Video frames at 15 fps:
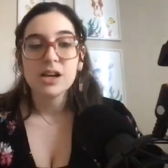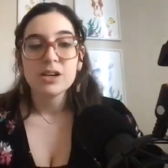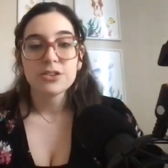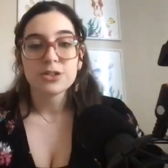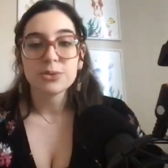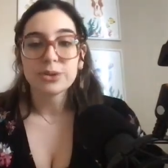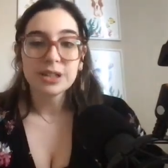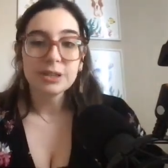
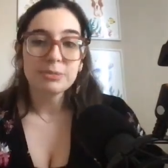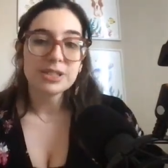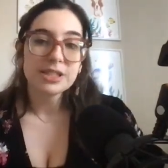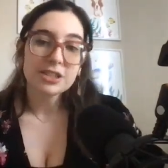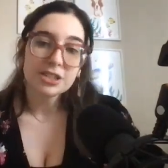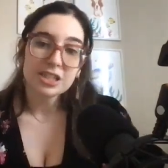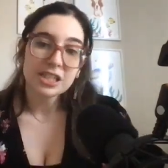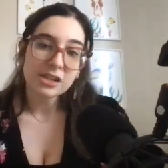So really
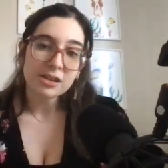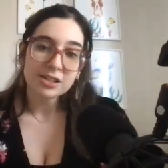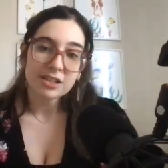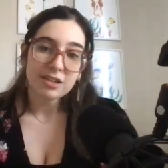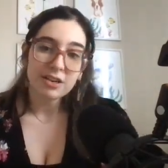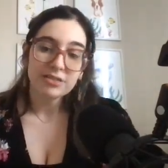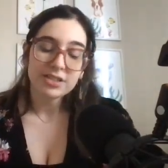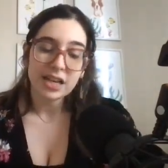positioning
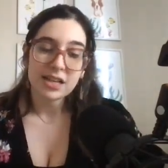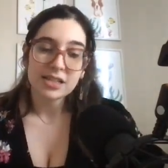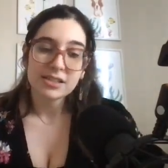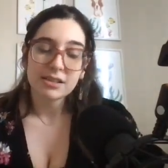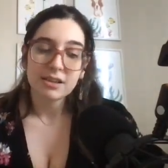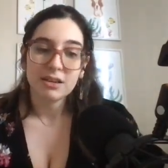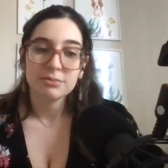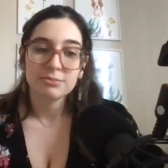ourselves as
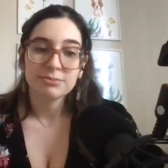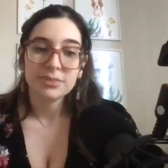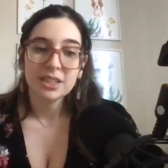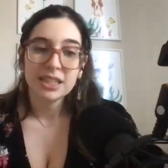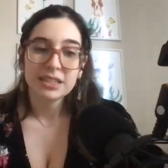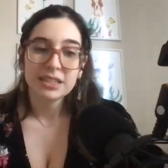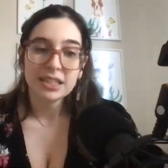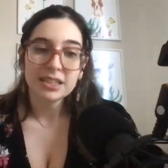um,
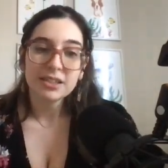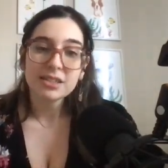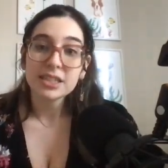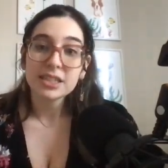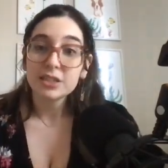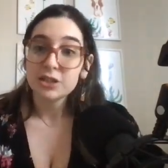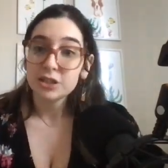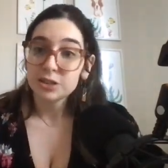leaders
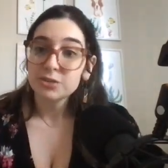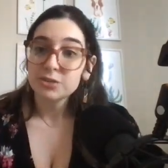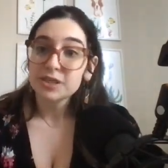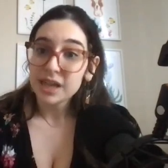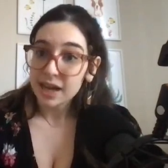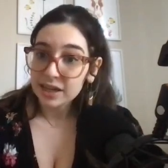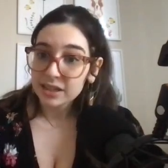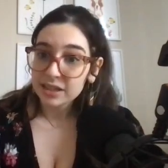in new
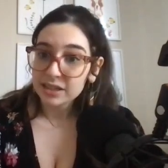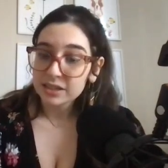tech,